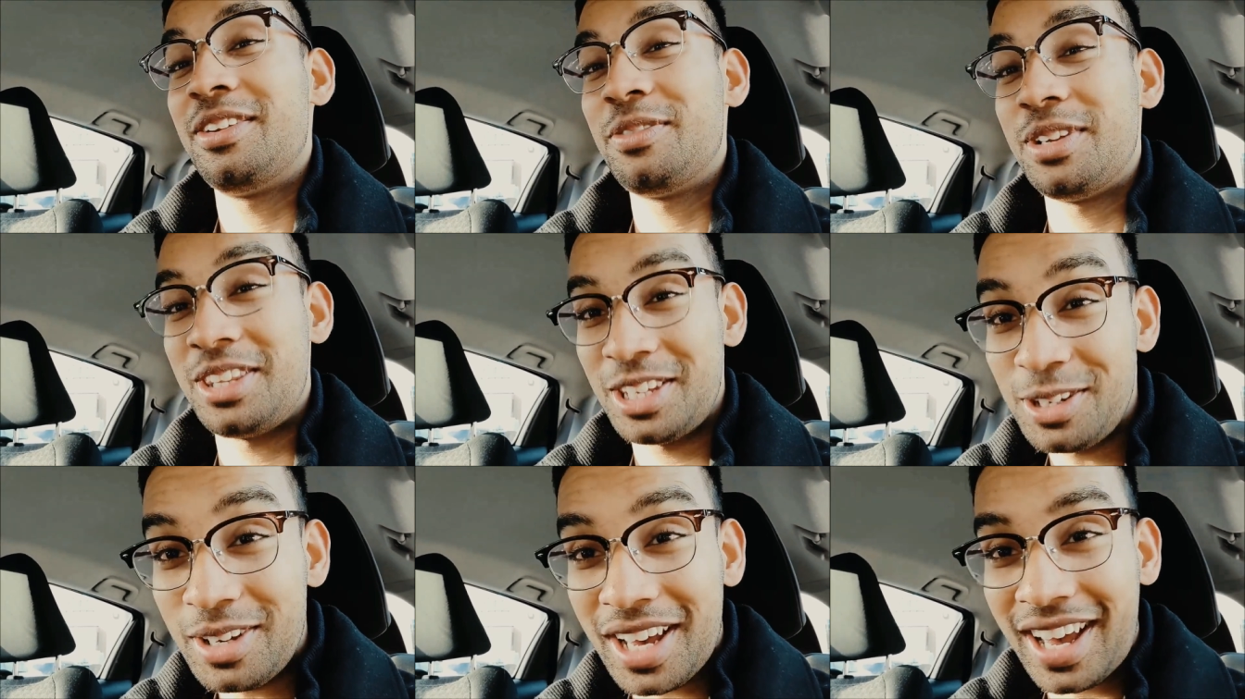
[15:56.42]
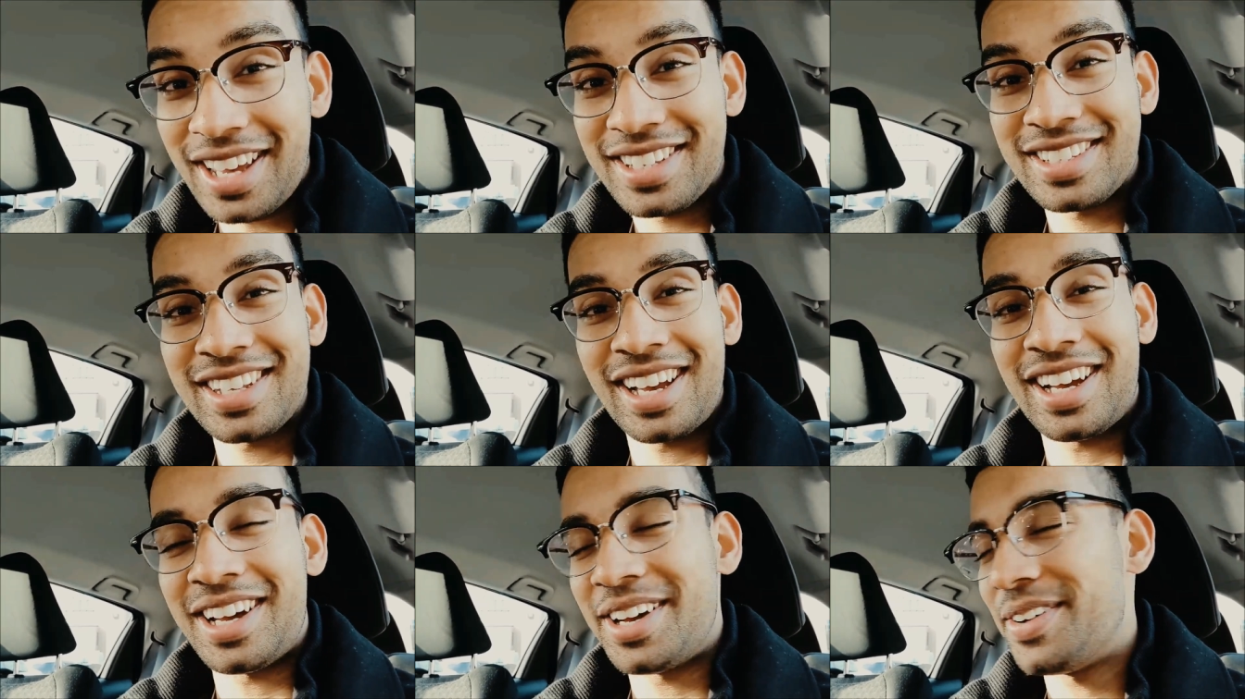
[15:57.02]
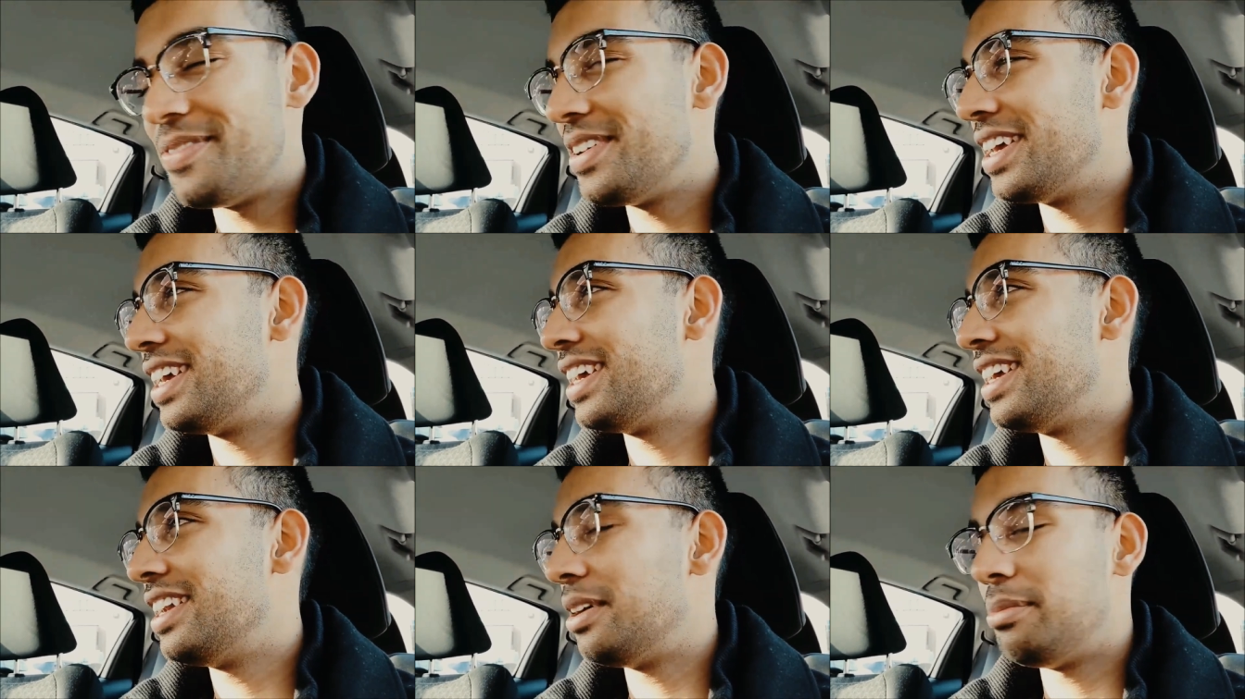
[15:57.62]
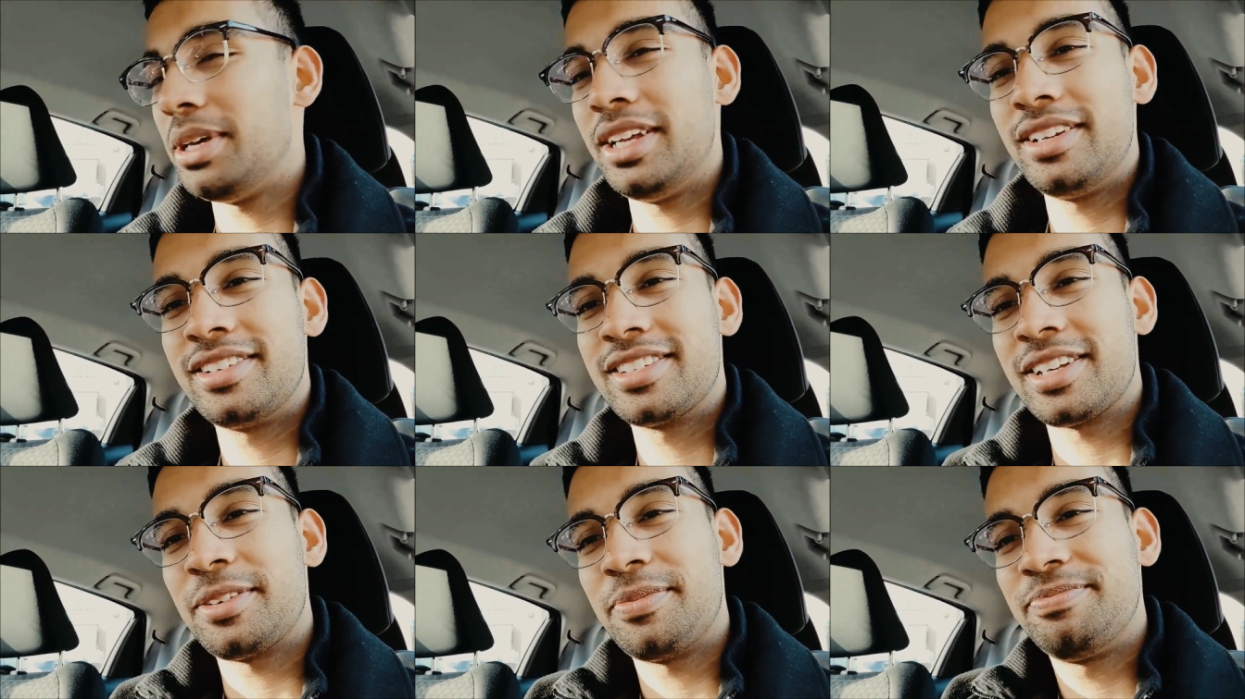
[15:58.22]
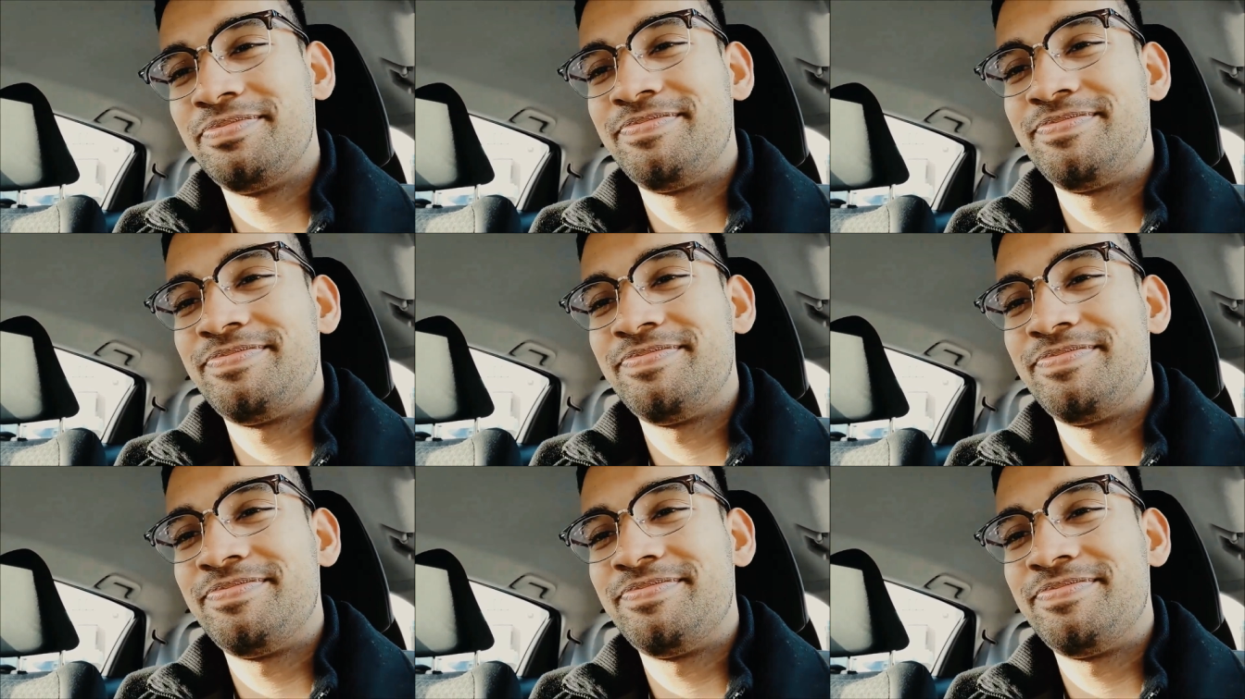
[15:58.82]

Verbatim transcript: in with you guys um, in a bit. So.